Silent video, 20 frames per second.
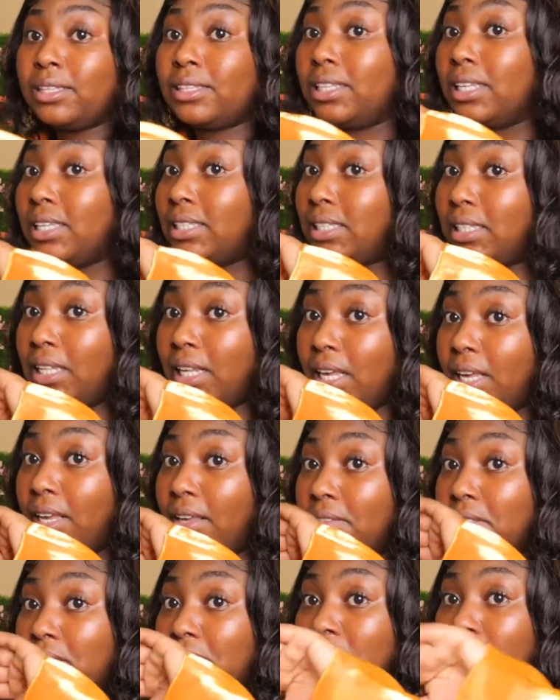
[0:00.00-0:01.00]
the
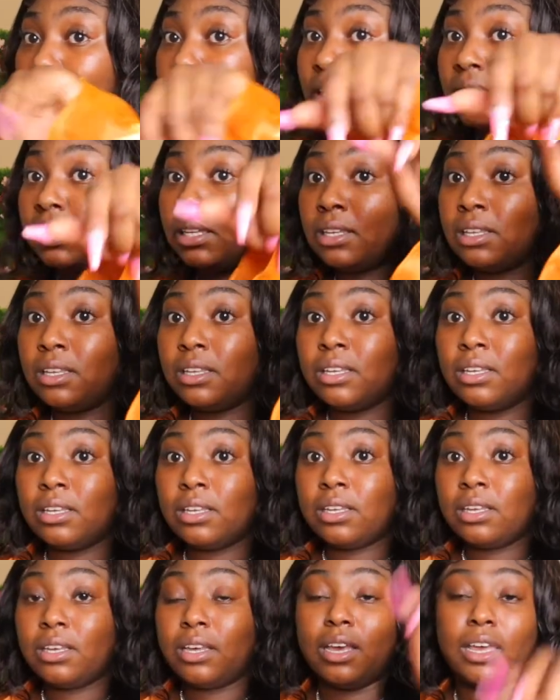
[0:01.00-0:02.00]
sleeves,
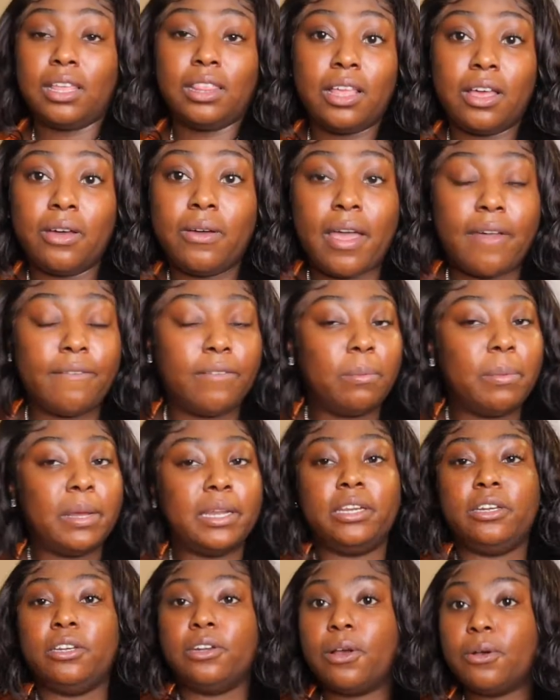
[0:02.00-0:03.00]
hello,
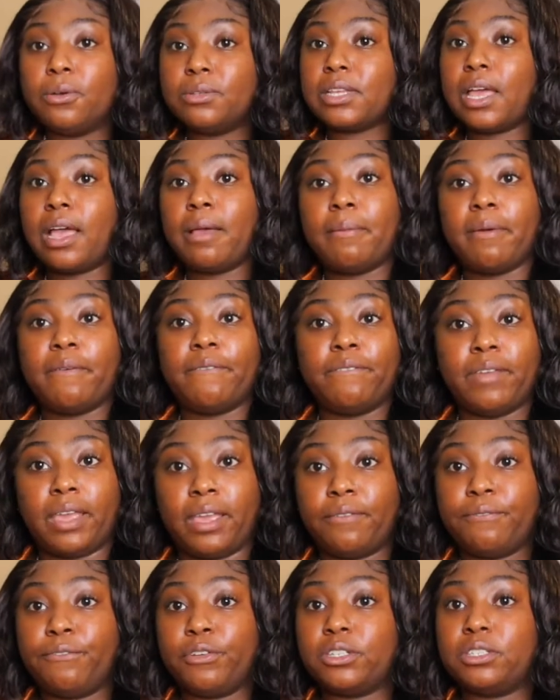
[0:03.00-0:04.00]
everybody knows I'm a
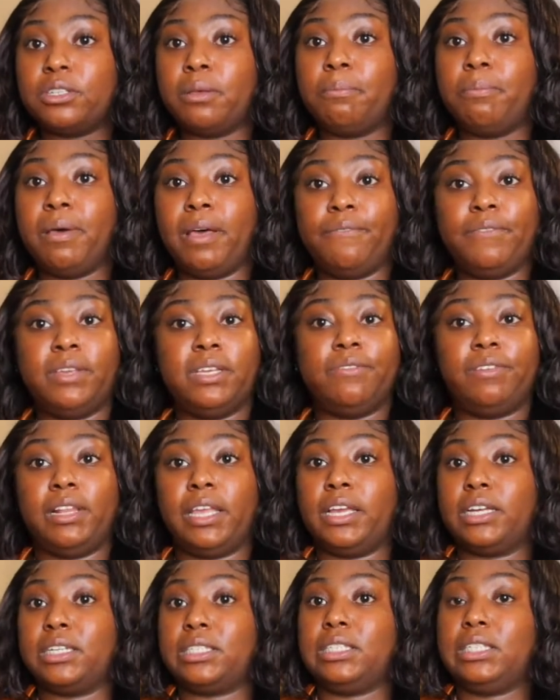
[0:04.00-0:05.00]
fan for some puffy
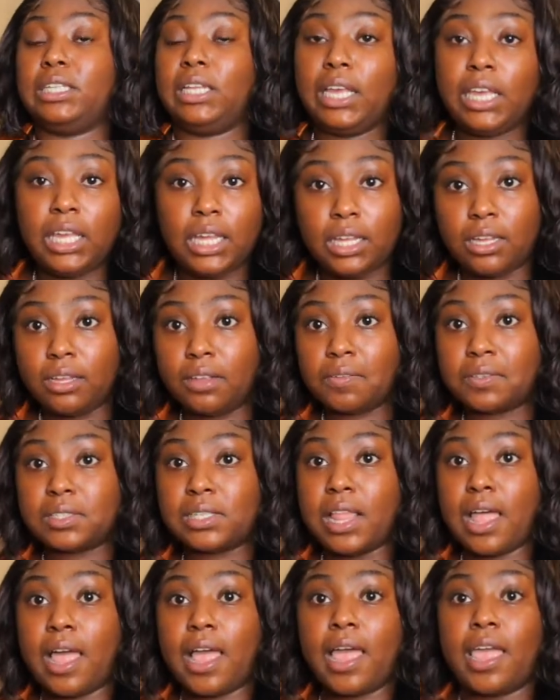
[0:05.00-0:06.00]
flare sleeves.
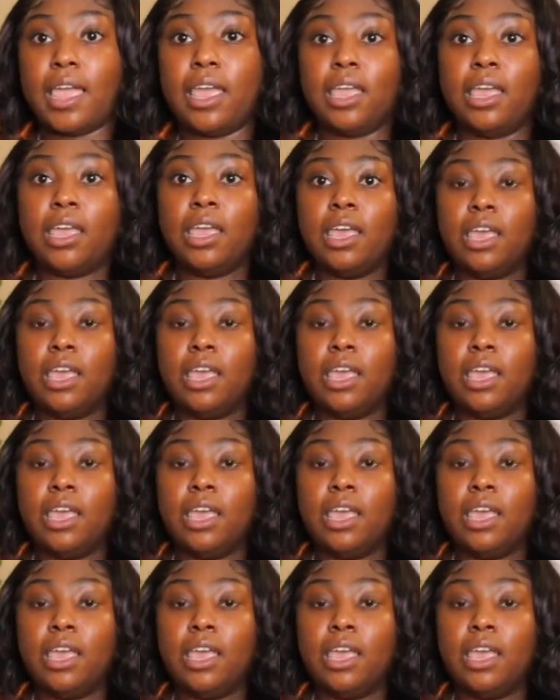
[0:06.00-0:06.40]
Like,